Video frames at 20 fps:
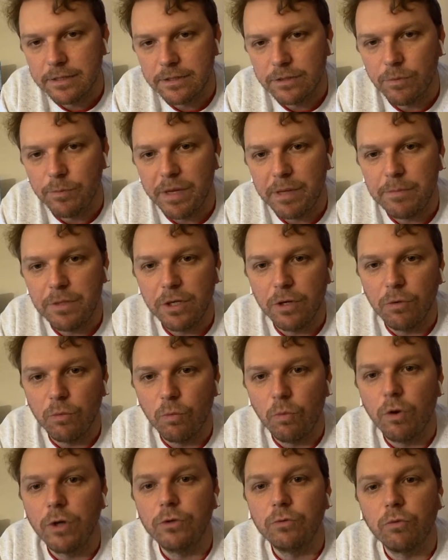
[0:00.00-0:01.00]
So maybe
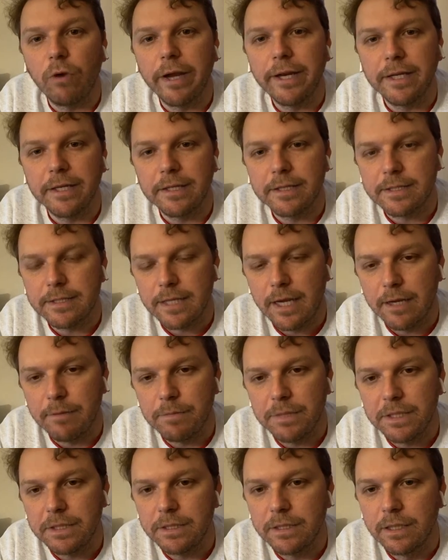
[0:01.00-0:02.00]
one writing
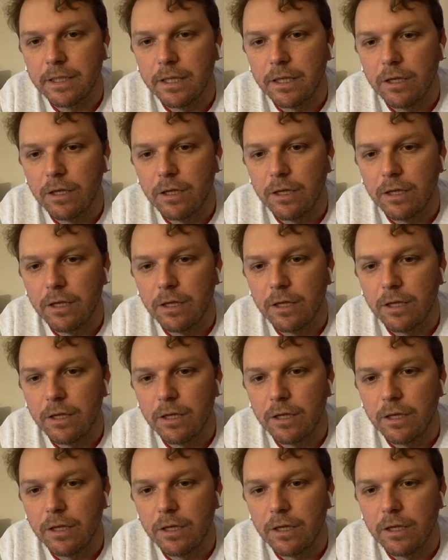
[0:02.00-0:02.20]
assignment